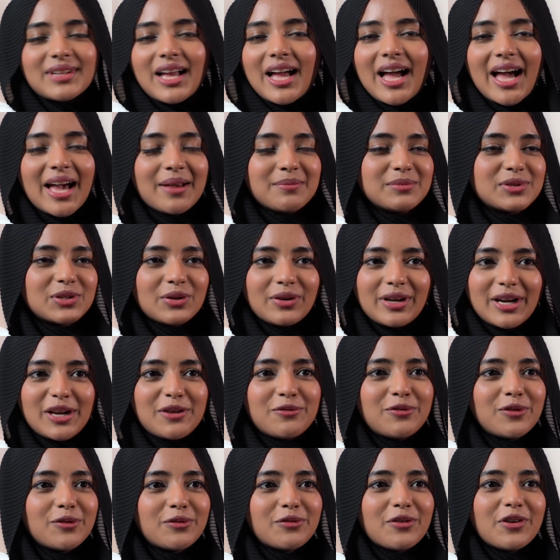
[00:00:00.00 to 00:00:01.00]
I'm so
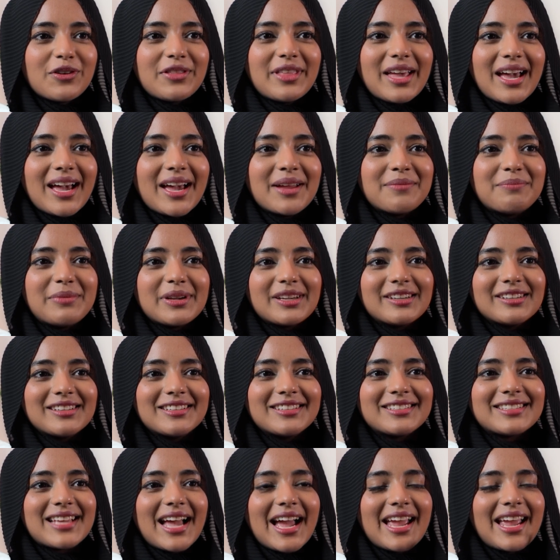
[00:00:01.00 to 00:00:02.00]
grateful for that
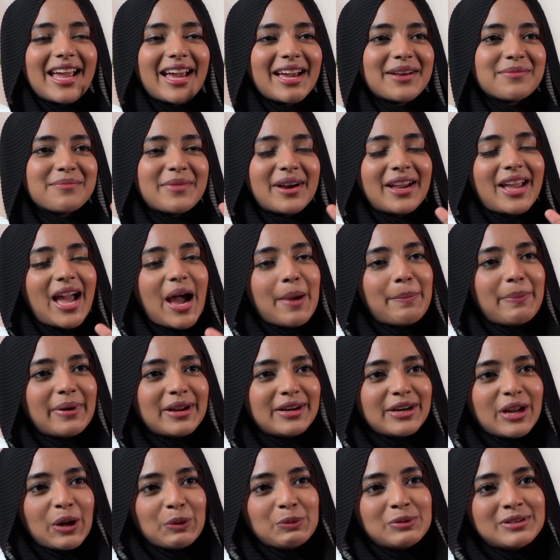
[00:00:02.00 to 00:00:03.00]
because I have my up
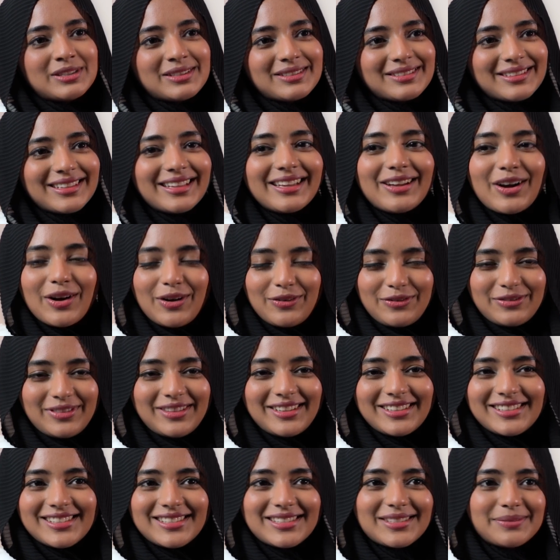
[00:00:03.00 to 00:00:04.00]
and downs of
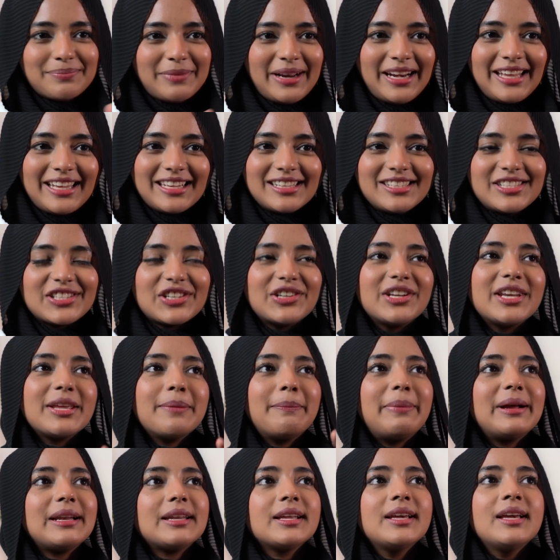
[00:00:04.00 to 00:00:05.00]
this medical journey.
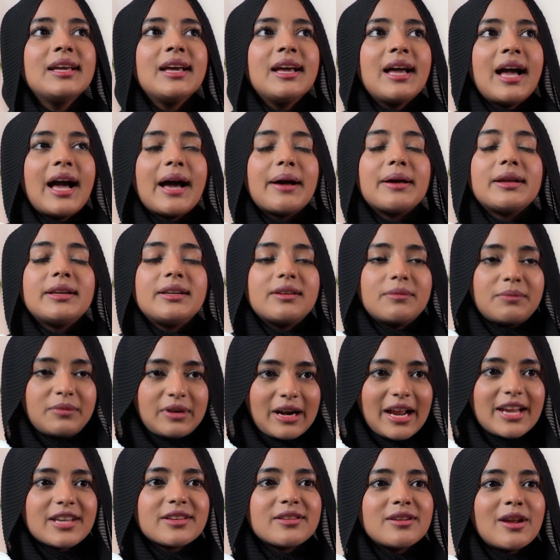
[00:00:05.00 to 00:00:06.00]
But
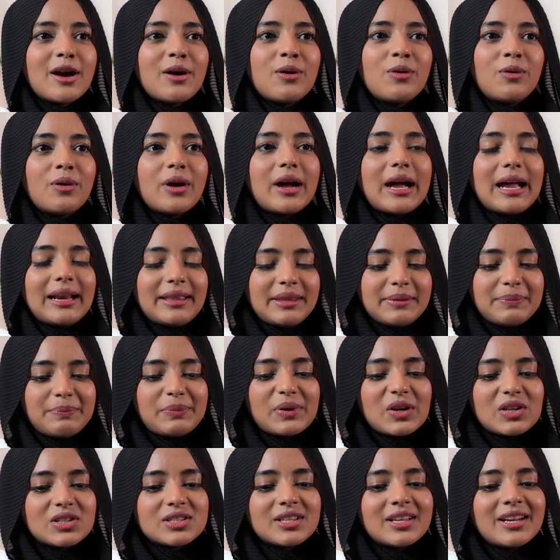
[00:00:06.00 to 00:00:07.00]
right now, at the
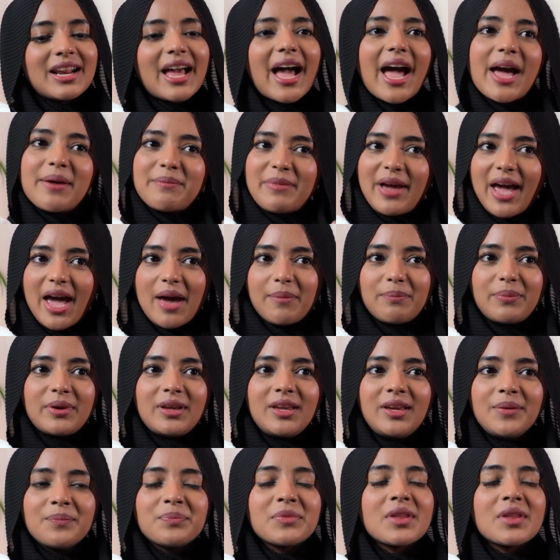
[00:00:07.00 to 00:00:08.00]
present, I'm happy.